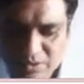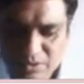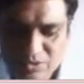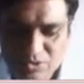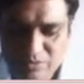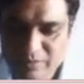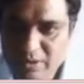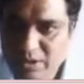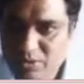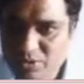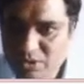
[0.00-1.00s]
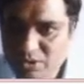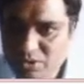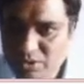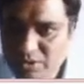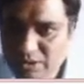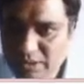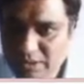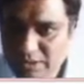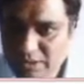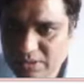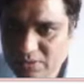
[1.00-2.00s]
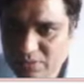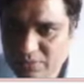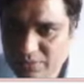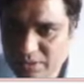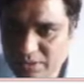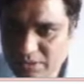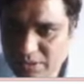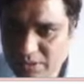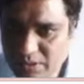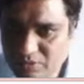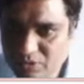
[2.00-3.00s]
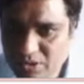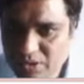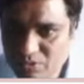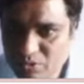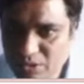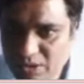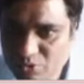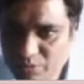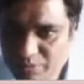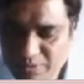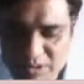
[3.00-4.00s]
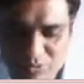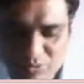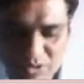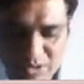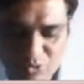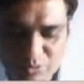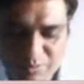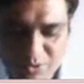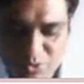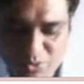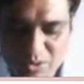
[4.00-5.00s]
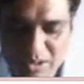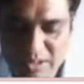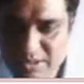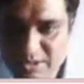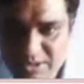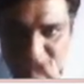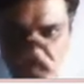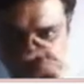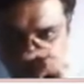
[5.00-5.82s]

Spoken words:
So if I will do the short circuit of it, what I would like to obtain, I would like to obtain total ISC.